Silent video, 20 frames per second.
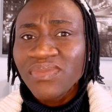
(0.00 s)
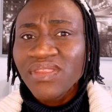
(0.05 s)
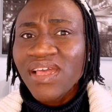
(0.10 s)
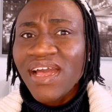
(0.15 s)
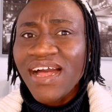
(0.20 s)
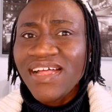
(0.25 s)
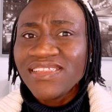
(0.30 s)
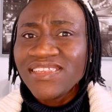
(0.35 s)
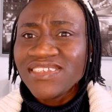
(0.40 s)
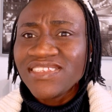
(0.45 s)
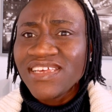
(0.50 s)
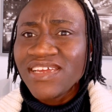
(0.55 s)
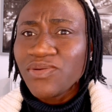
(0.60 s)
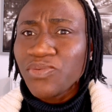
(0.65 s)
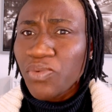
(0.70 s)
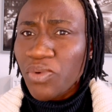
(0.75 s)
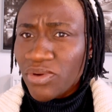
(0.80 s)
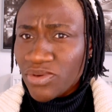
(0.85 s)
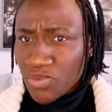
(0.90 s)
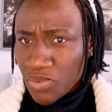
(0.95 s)
and they said
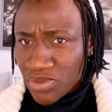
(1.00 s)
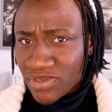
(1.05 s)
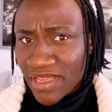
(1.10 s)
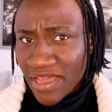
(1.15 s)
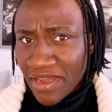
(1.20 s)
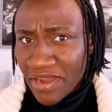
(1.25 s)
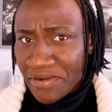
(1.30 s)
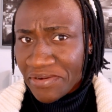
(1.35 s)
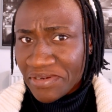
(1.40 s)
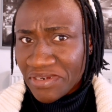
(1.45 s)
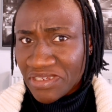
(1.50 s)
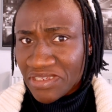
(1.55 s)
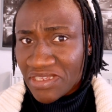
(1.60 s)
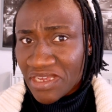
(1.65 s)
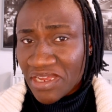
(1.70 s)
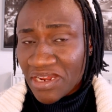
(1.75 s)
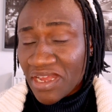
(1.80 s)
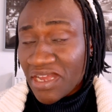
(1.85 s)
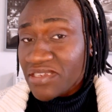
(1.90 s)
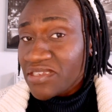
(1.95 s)
what was i carrying
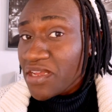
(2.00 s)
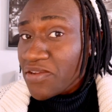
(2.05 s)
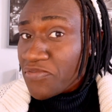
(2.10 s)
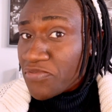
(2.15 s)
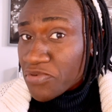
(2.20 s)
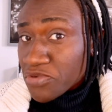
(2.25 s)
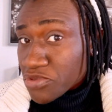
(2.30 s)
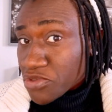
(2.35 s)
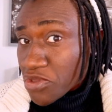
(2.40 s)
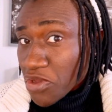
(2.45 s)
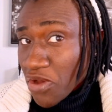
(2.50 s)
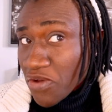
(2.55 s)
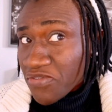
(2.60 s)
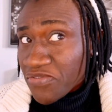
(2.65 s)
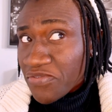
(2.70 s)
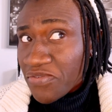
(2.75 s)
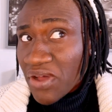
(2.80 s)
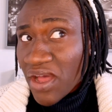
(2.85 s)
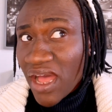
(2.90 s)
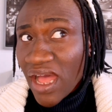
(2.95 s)
inside i said full stuff
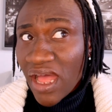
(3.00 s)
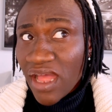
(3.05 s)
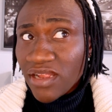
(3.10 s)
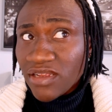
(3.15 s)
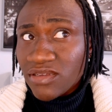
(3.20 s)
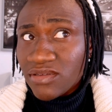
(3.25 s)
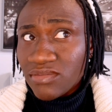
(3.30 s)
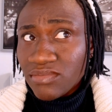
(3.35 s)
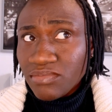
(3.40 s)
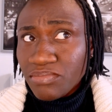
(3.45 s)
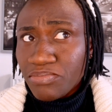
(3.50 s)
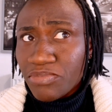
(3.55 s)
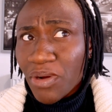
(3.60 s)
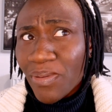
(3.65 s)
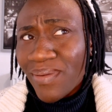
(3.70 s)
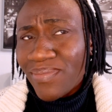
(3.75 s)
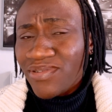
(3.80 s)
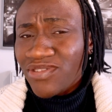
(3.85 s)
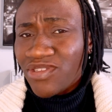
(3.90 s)
and probably